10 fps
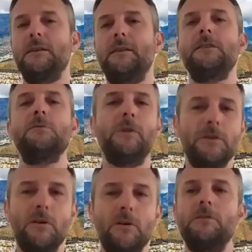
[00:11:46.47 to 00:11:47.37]
And that's when you
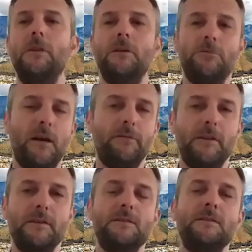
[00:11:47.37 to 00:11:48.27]
start, driving
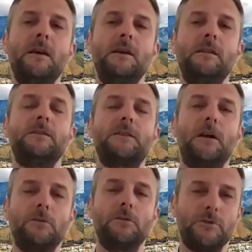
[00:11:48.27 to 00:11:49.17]
this
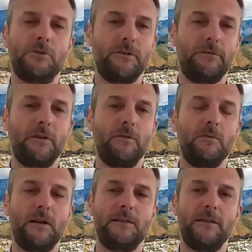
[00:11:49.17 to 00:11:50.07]
cultural shift in the
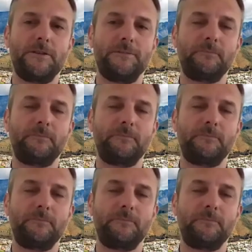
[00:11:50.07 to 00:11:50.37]
organization.